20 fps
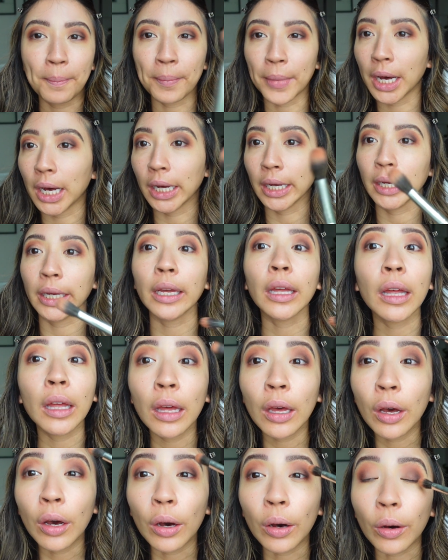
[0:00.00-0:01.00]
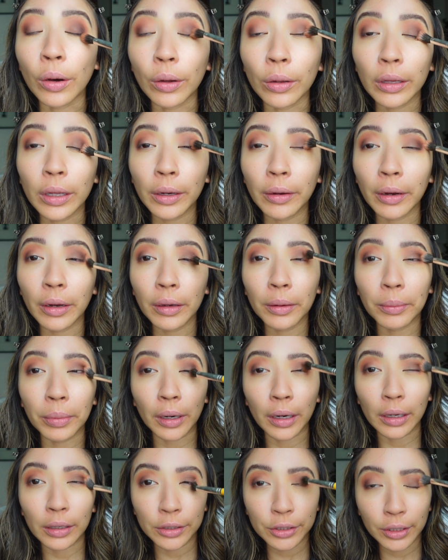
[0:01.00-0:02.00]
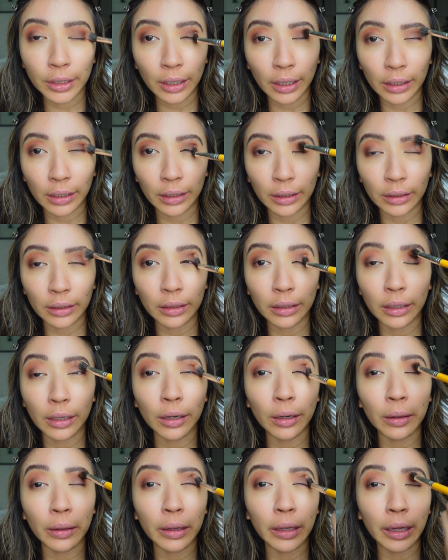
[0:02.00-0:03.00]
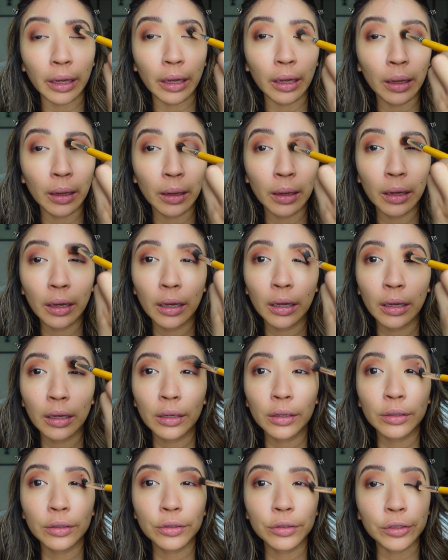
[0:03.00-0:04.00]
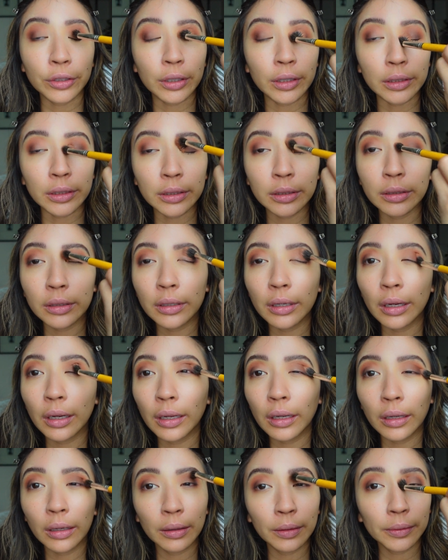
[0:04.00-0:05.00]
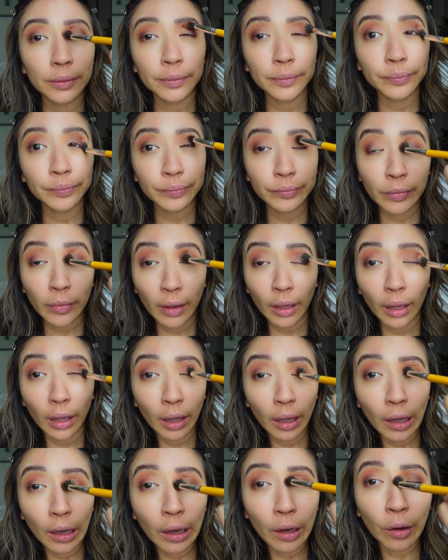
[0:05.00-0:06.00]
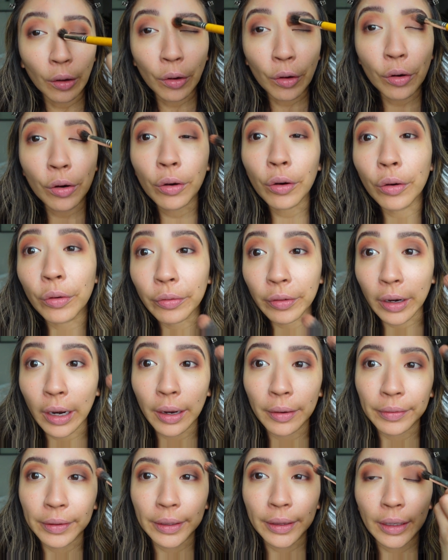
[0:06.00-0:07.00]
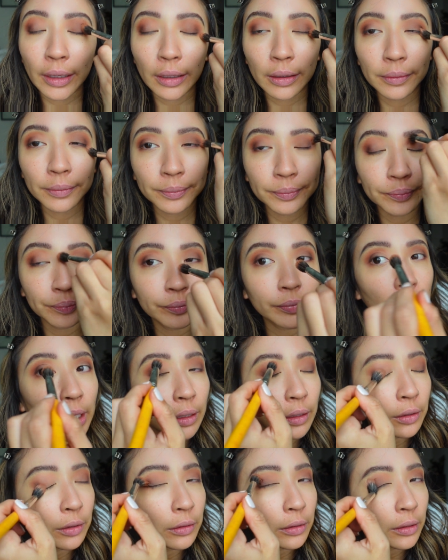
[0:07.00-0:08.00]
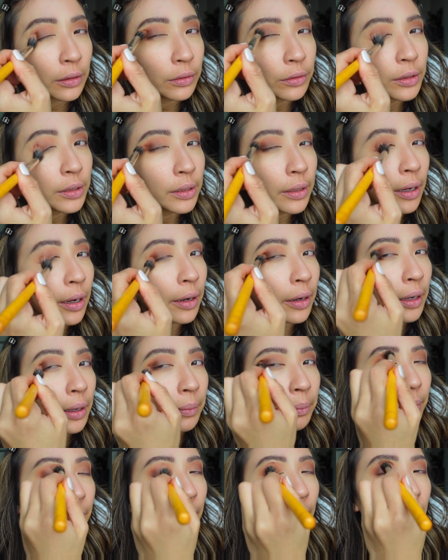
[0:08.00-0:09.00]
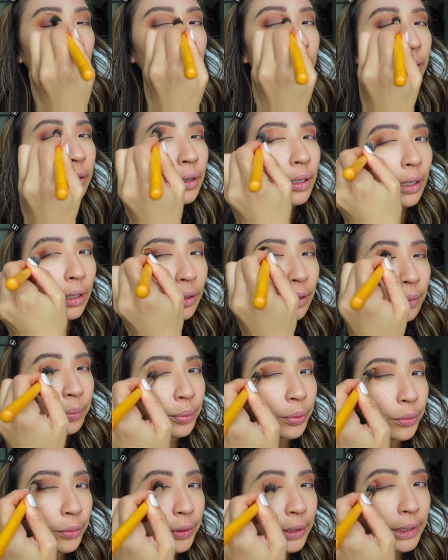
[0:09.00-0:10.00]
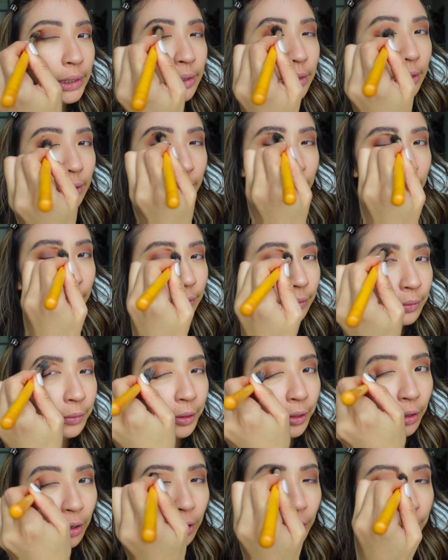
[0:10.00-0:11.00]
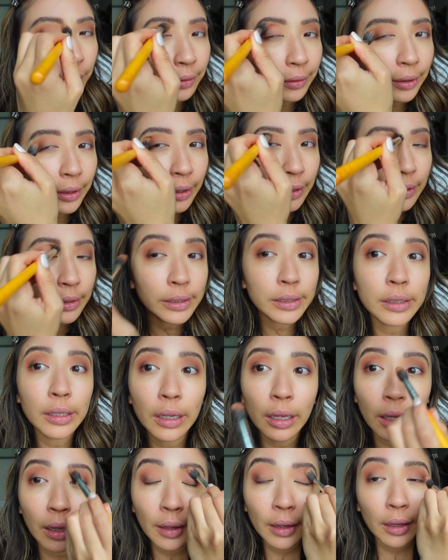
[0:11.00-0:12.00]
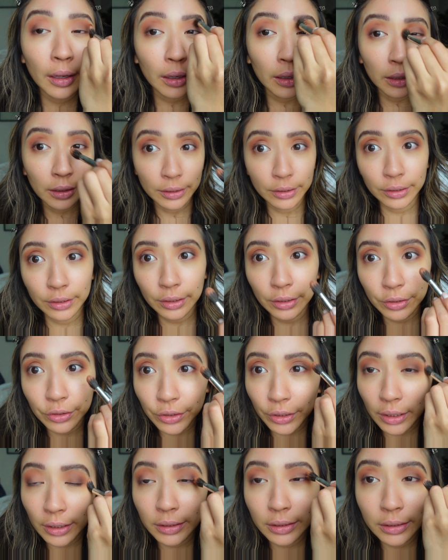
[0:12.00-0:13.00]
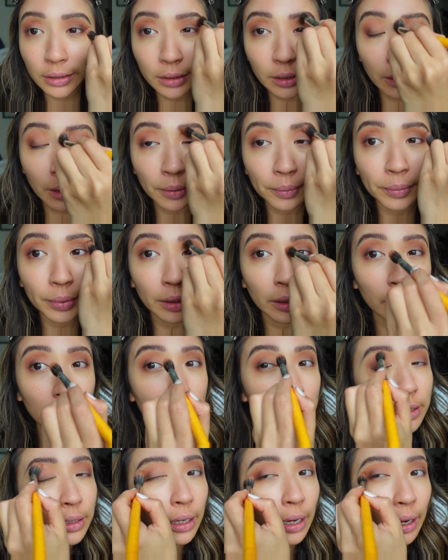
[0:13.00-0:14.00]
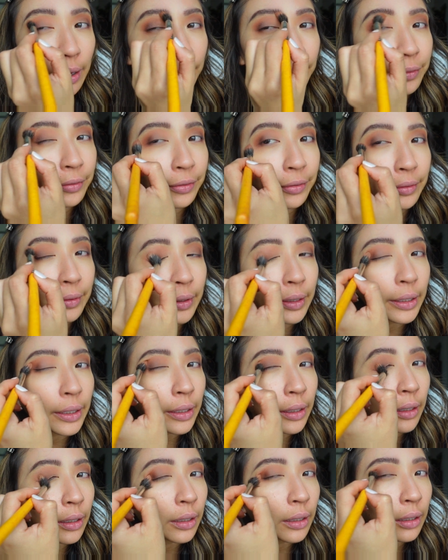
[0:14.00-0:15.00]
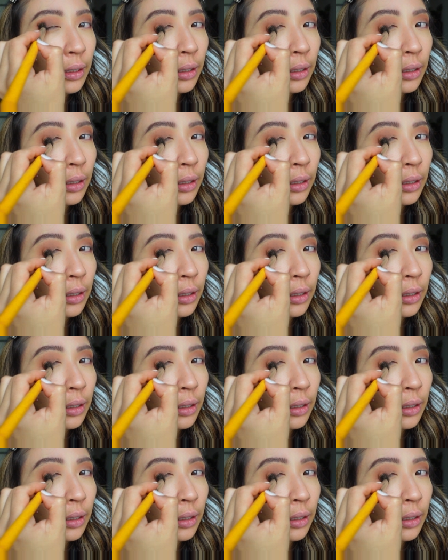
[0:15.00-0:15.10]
my holy grail brush, and I literally just go over everything. I know, a little scary, but the point with all of this is to just blend everything